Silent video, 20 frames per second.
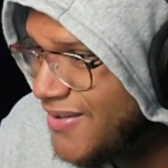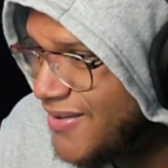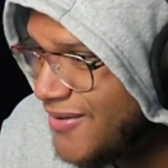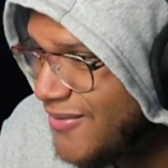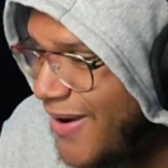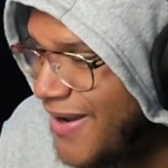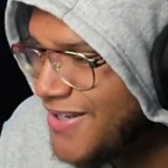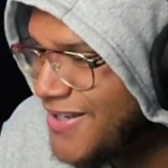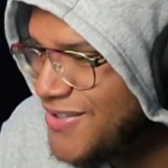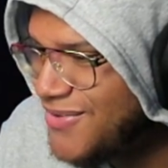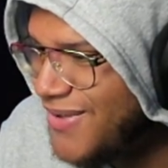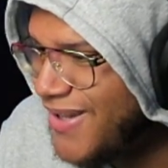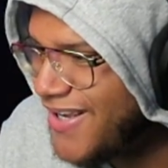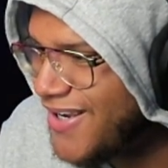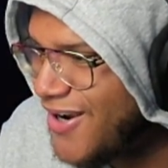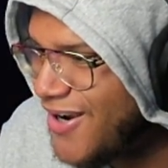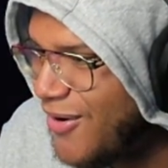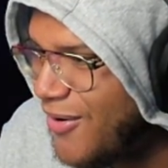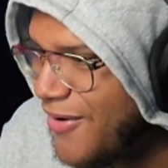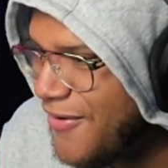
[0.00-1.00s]
Why did you
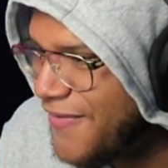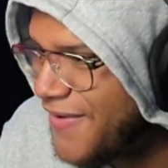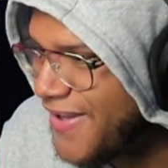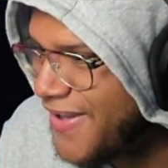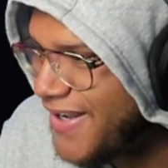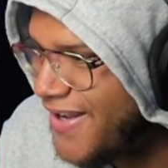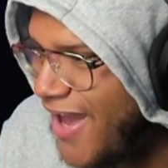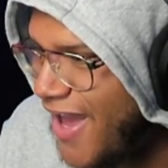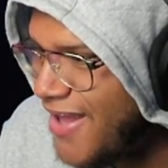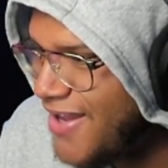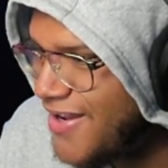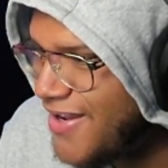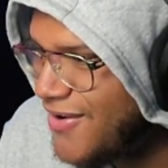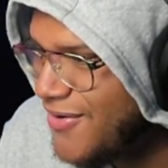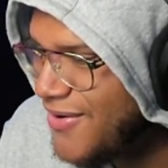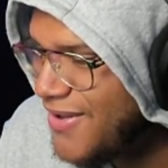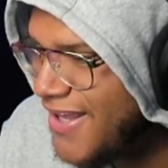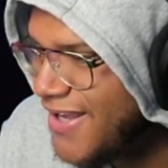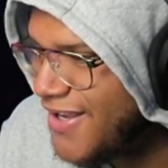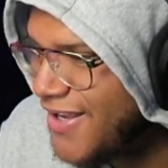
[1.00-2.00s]
let go of it? I didn't
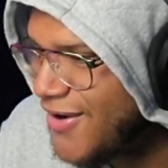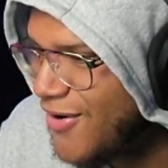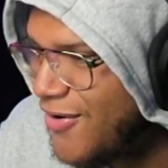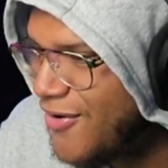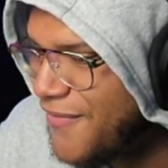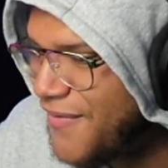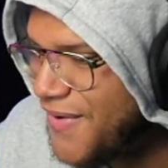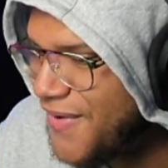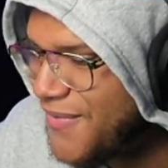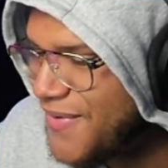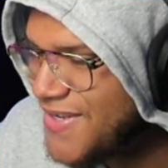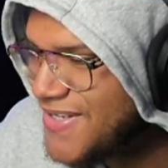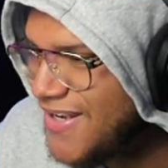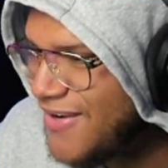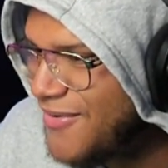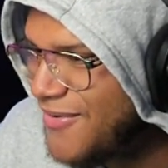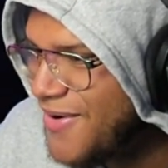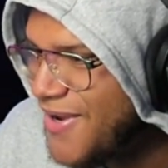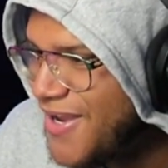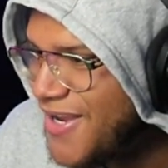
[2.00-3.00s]
know he let go of it with his
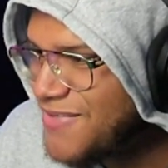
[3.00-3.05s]
arm.